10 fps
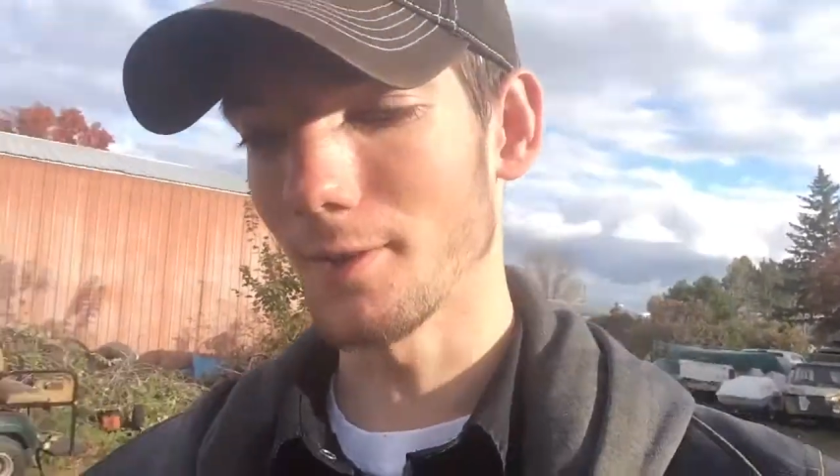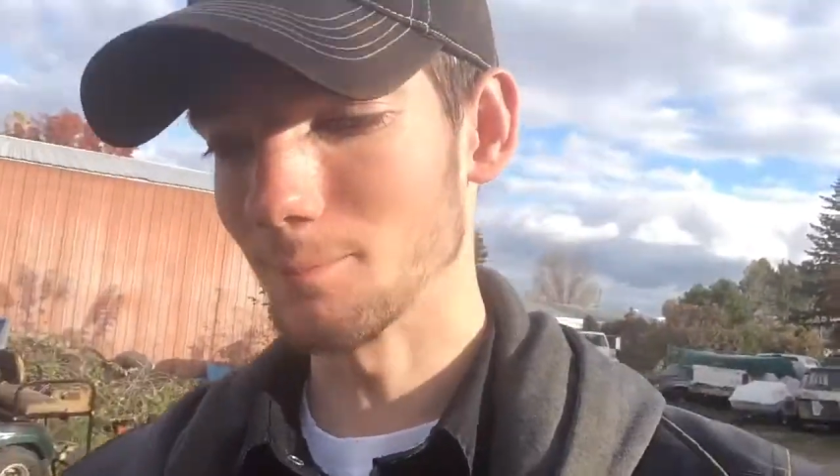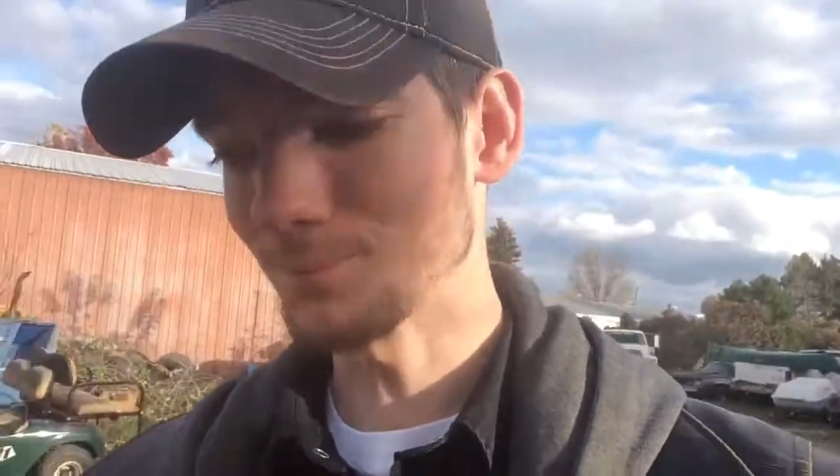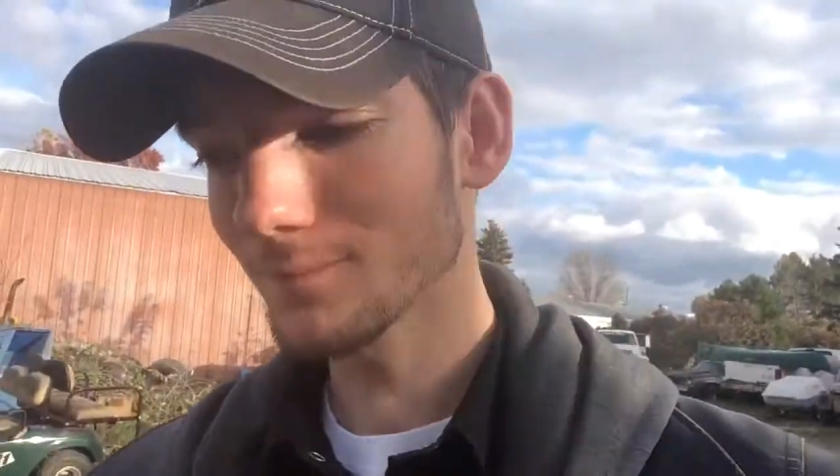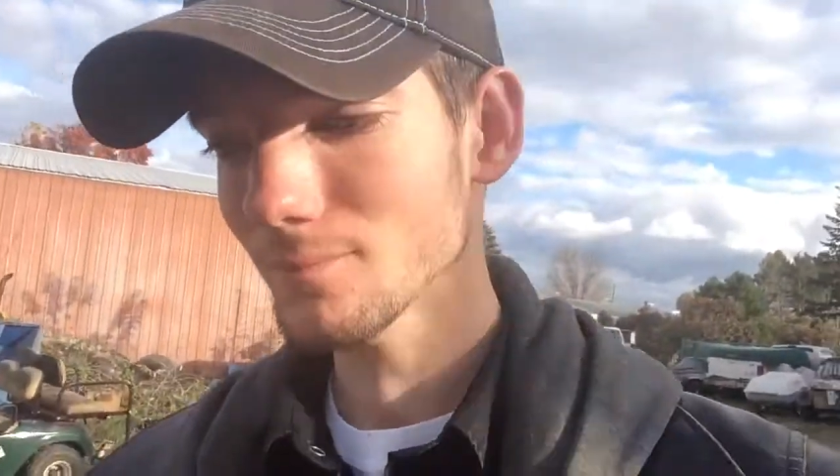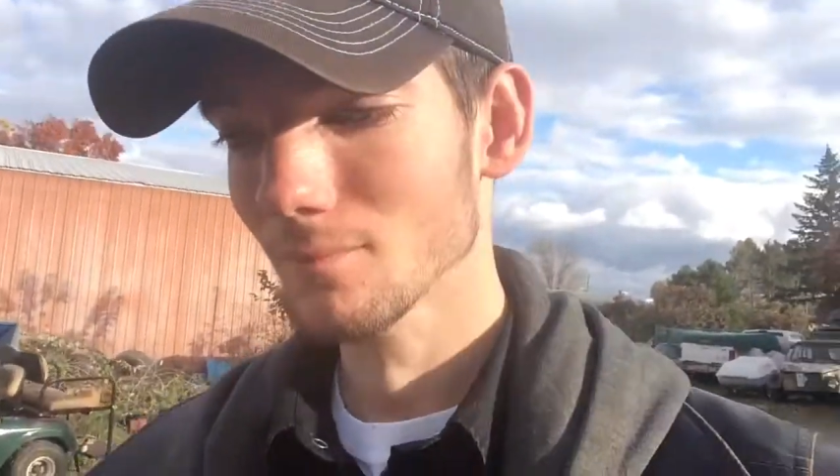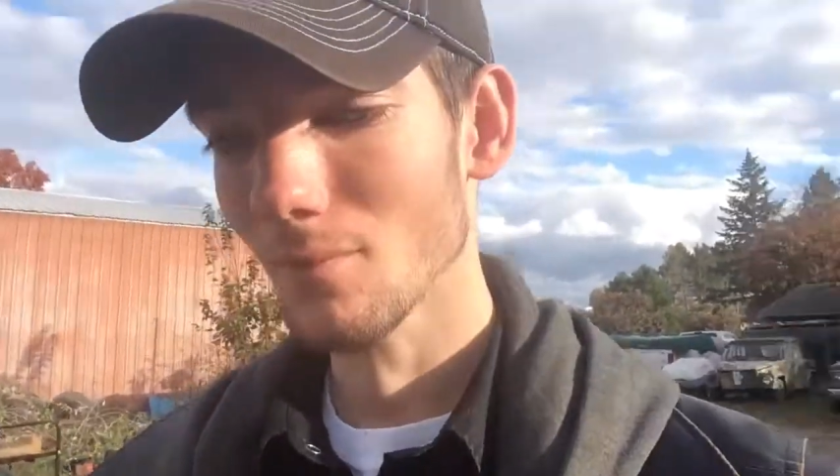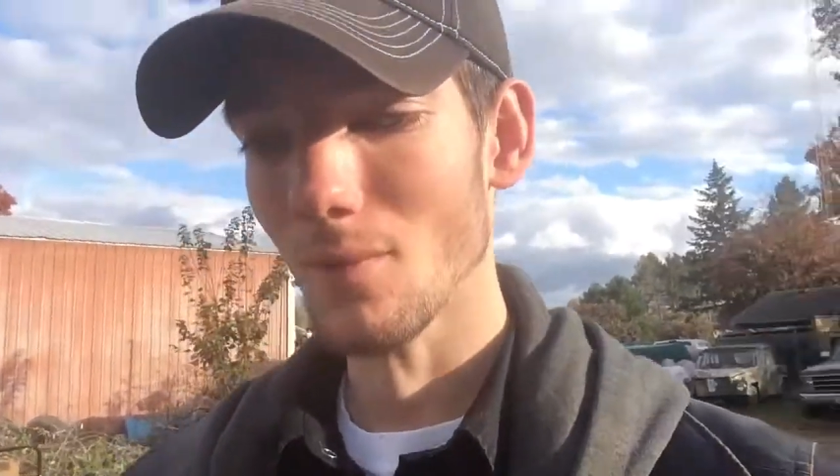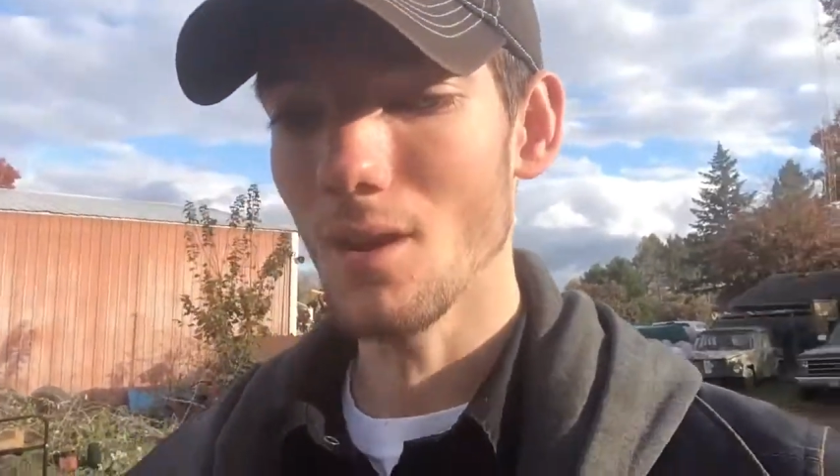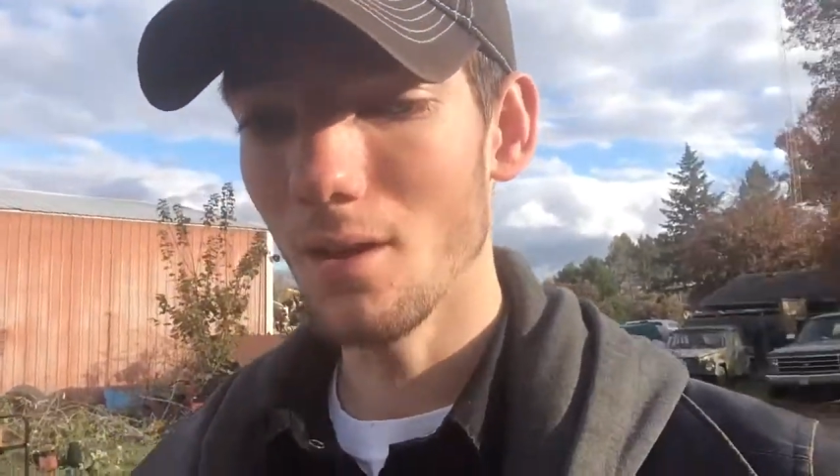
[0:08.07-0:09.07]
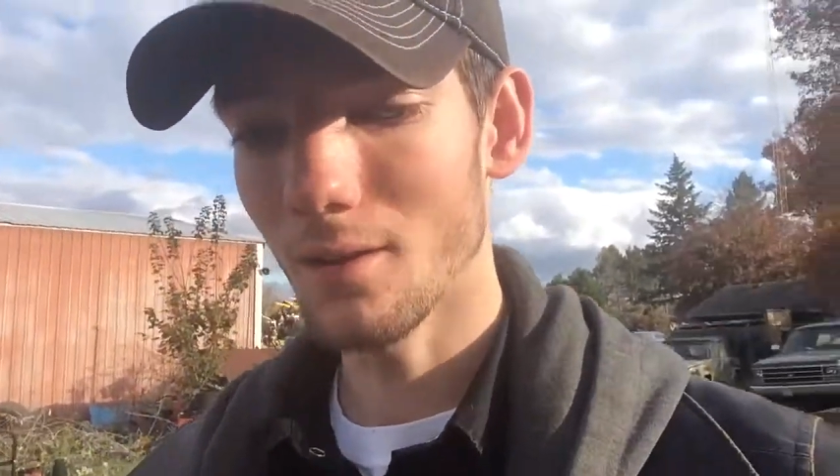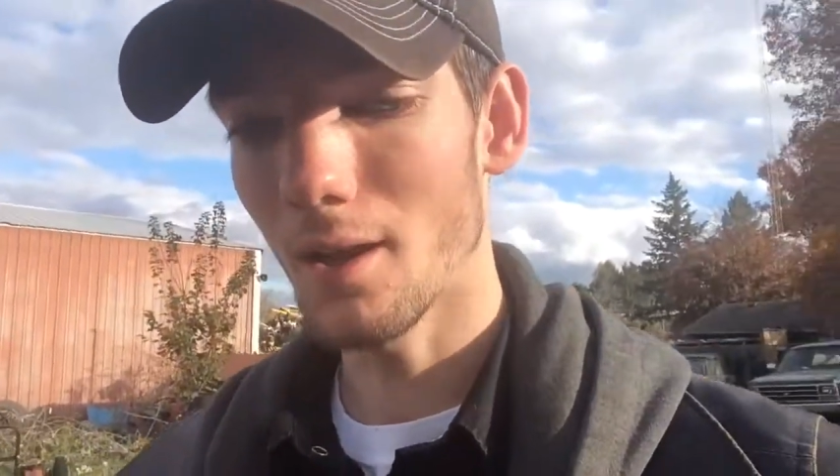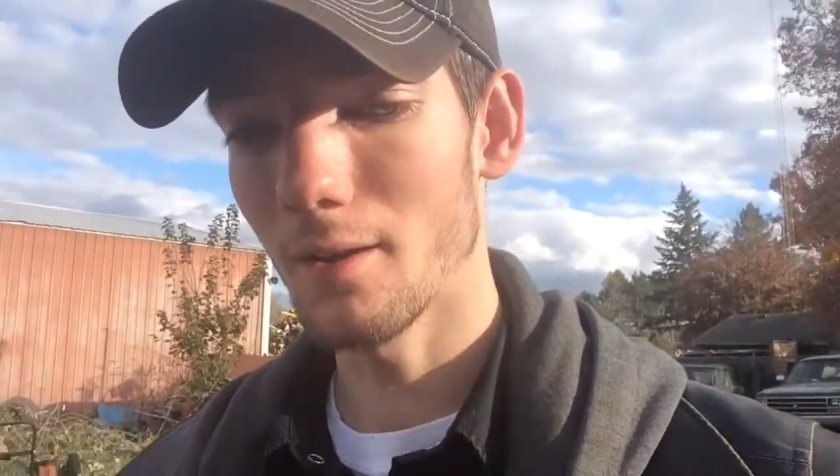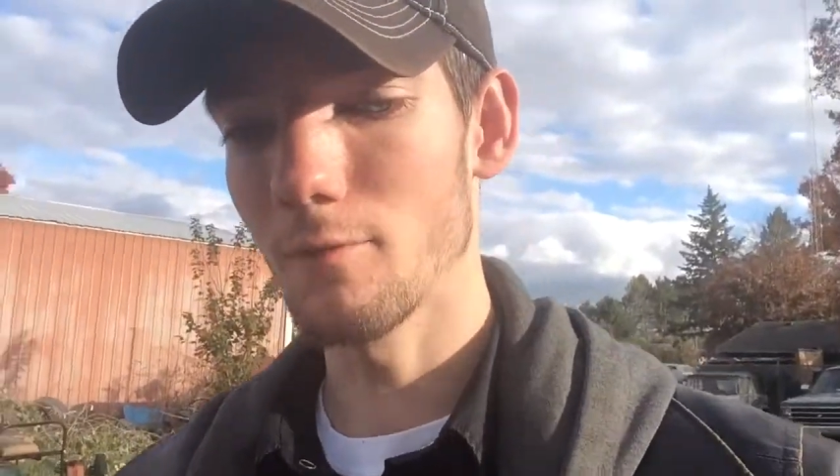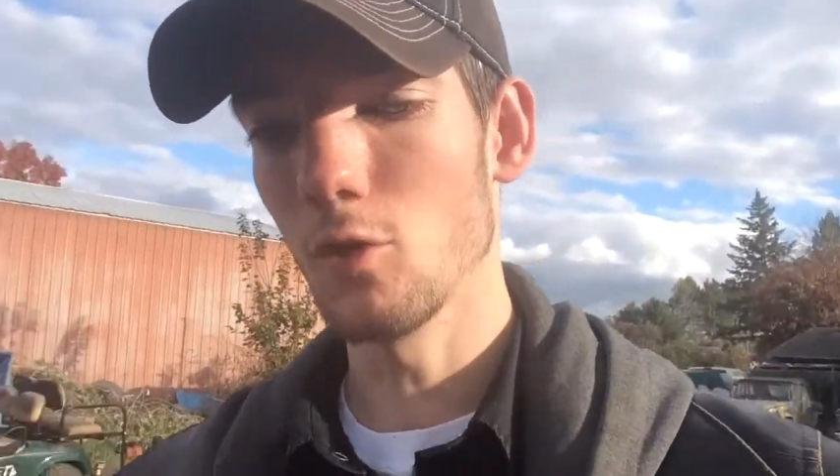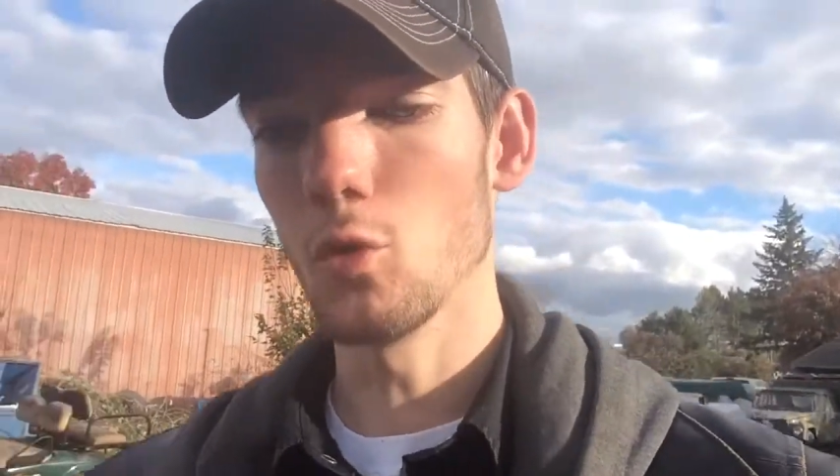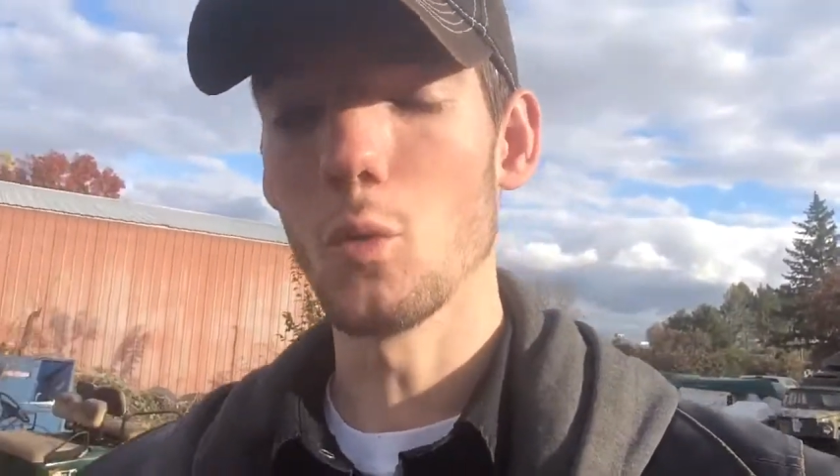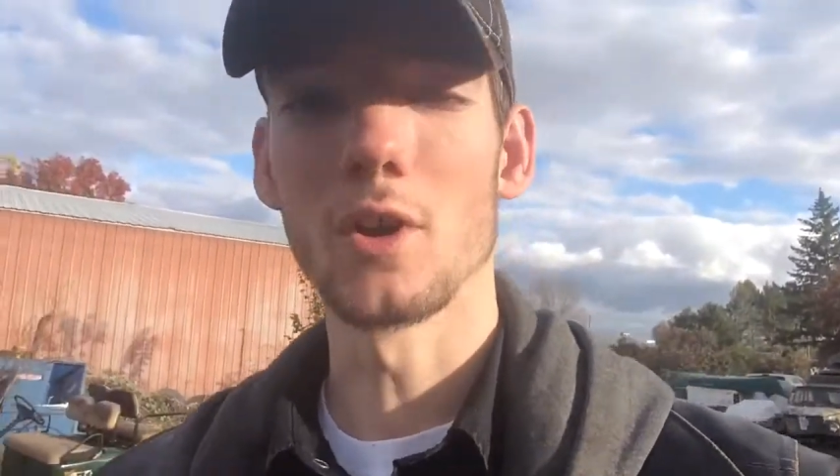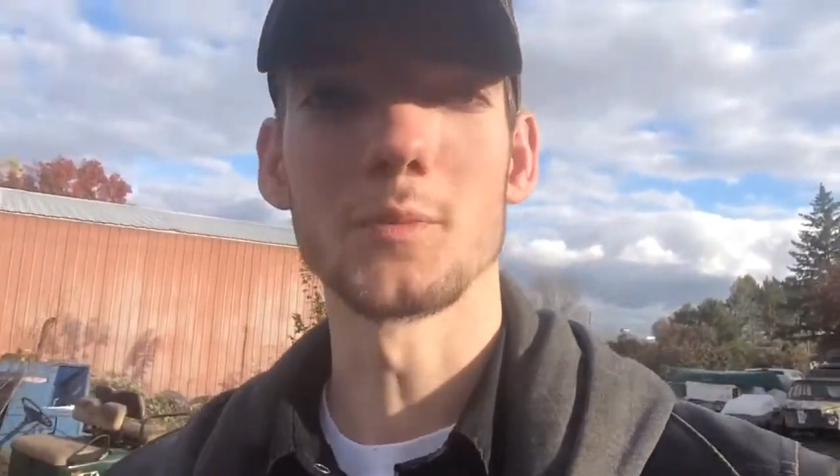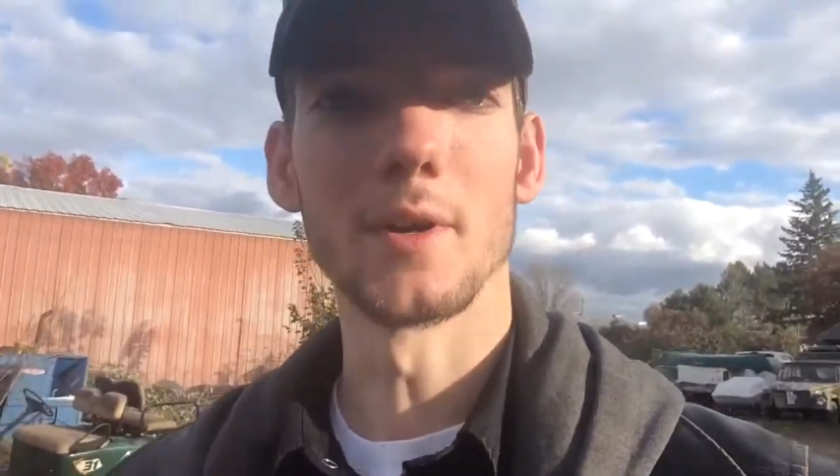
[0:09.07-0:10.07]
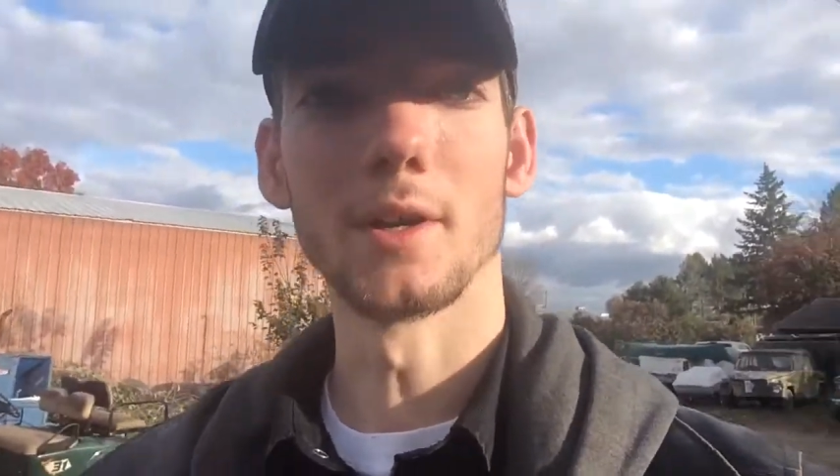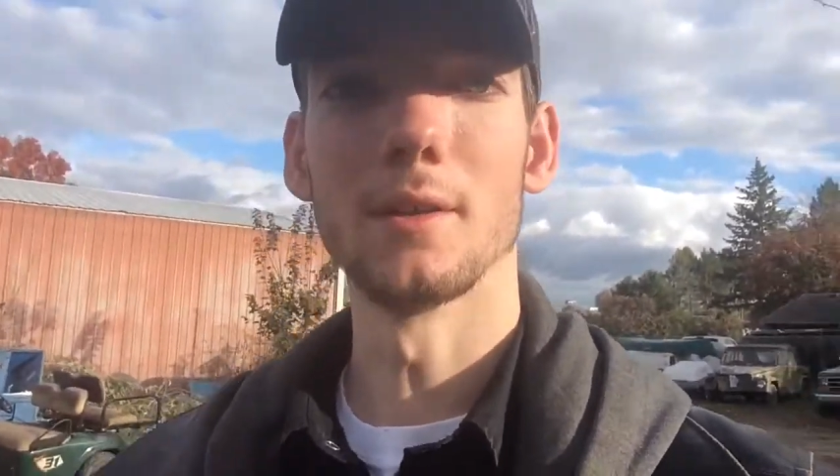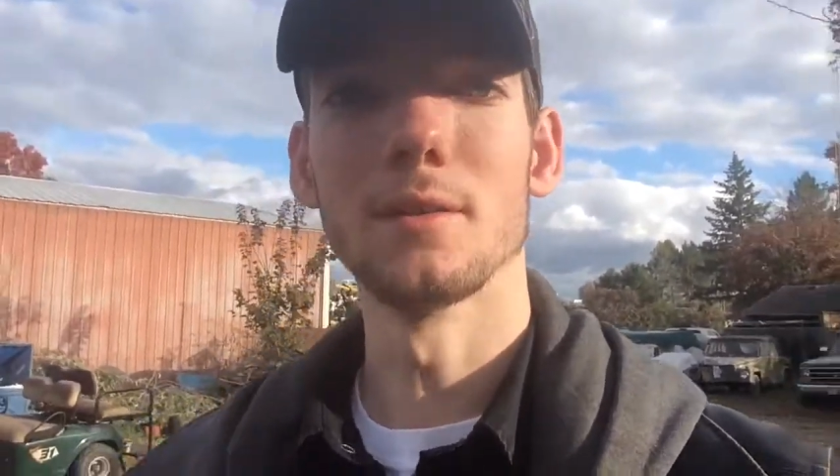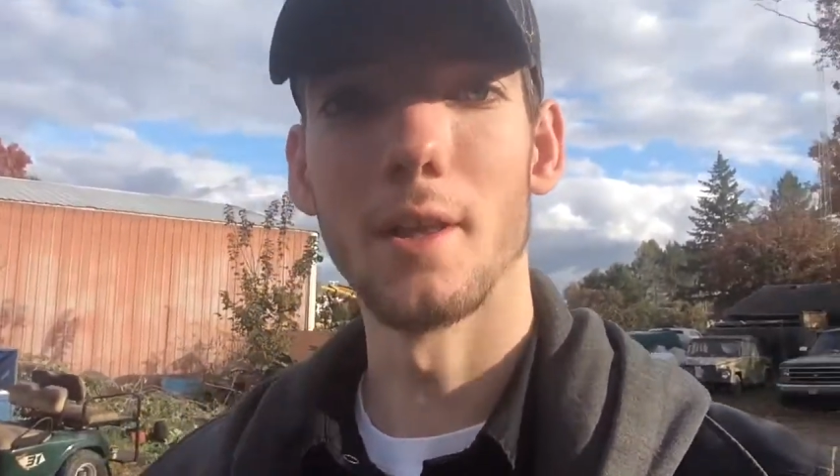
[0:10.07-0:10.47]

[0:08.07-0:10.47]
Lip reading: a lot of you who watched my